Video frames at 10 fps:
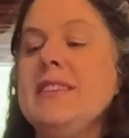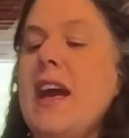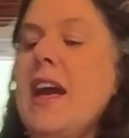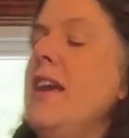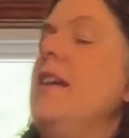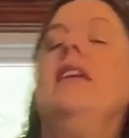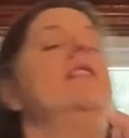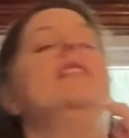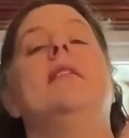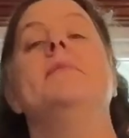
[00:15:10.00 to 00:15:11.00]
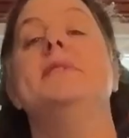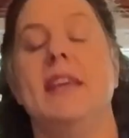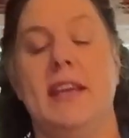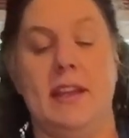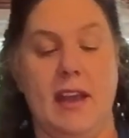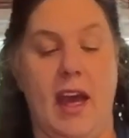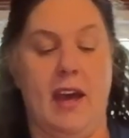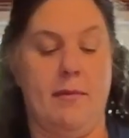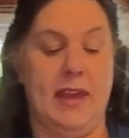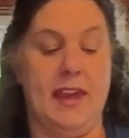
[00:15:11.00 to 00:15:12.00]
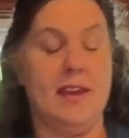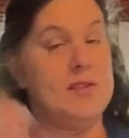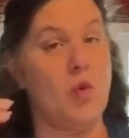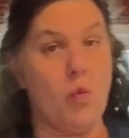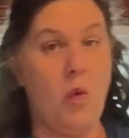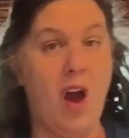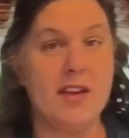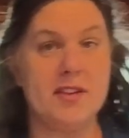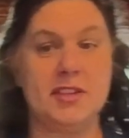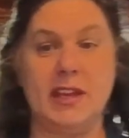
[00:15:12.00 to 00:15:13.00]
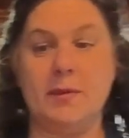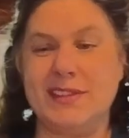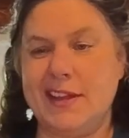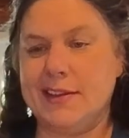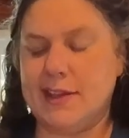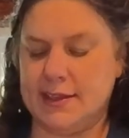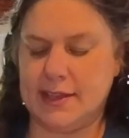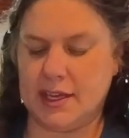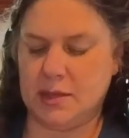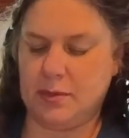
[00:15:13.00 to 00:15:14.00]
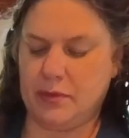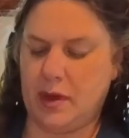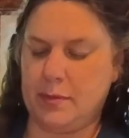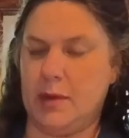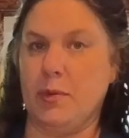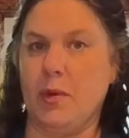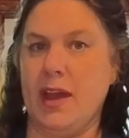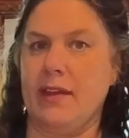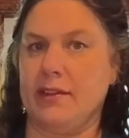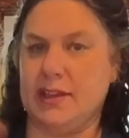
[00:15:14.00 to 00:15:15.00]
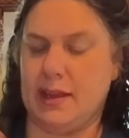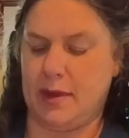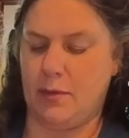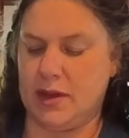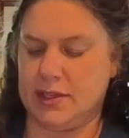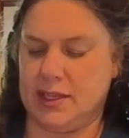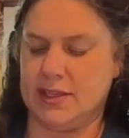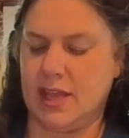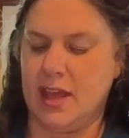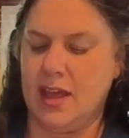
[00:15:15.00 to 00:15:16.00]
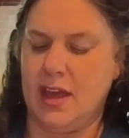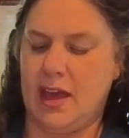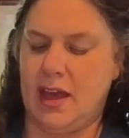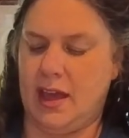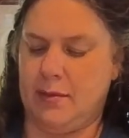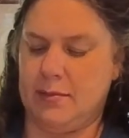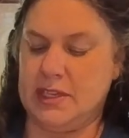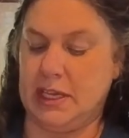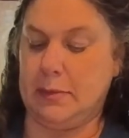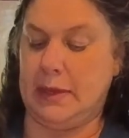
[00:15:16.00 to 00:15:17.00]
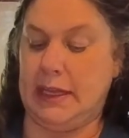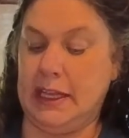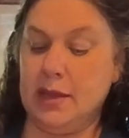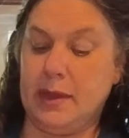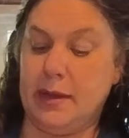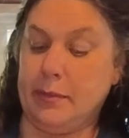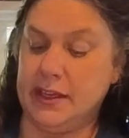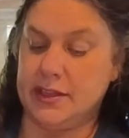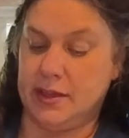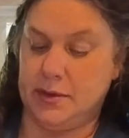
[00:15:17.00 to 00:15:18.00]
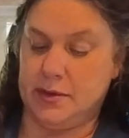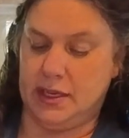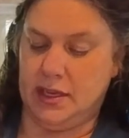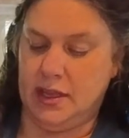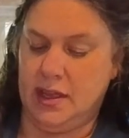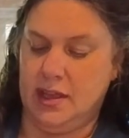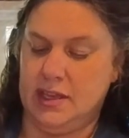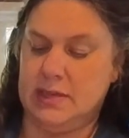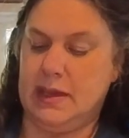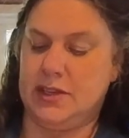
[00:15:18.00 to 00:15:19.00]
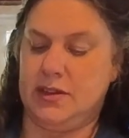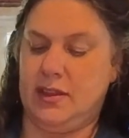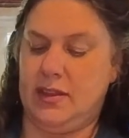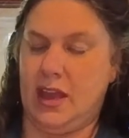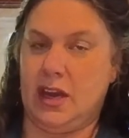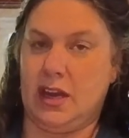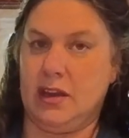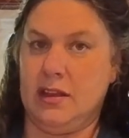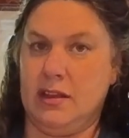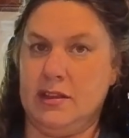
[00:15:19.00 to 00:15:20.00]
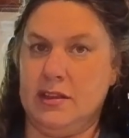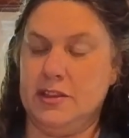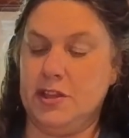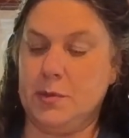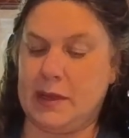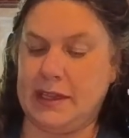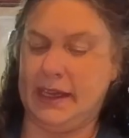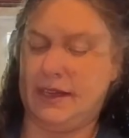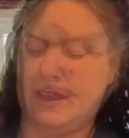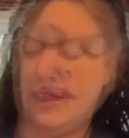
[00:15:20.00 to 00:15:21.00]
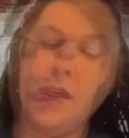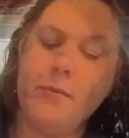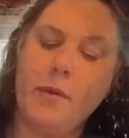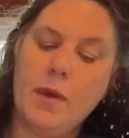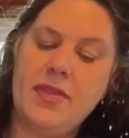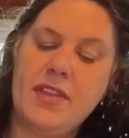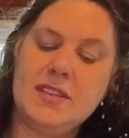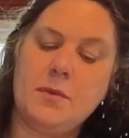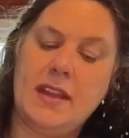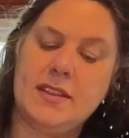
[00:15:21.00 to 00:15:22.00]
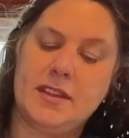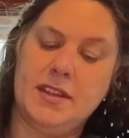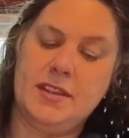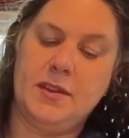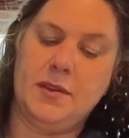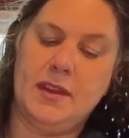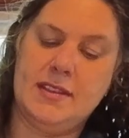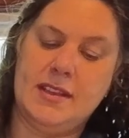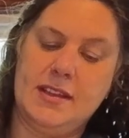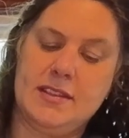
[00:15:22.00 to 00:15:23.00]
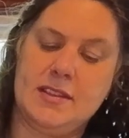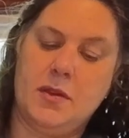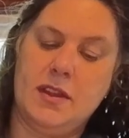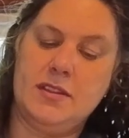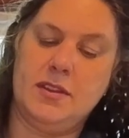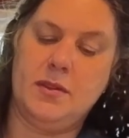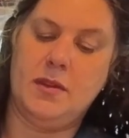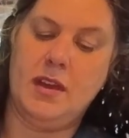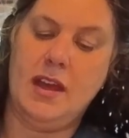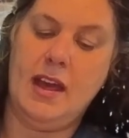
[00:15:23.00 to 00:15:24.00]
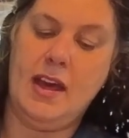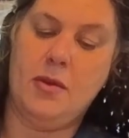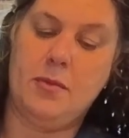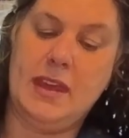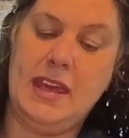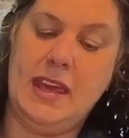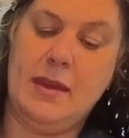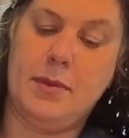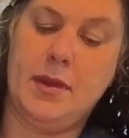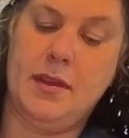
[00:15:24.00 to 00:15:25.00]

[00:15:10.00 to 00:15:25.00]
guy comes in. He is washed. He was sanitized actually before I put him away. Every time I wash these, I dunk them in a little bit of bleach solution to make sure that they are super clean. But what this weight's going to do is it's going to help keep